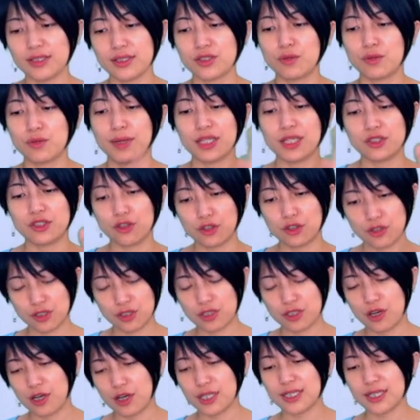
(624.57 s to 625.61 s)
So my circle
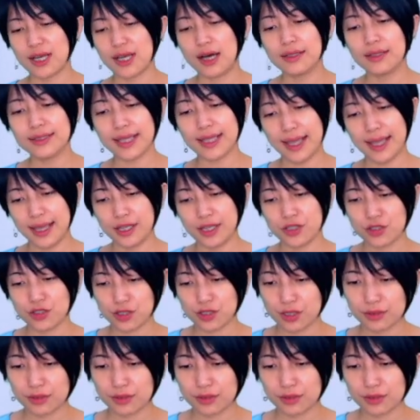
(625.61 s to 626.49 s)
starts on the edge.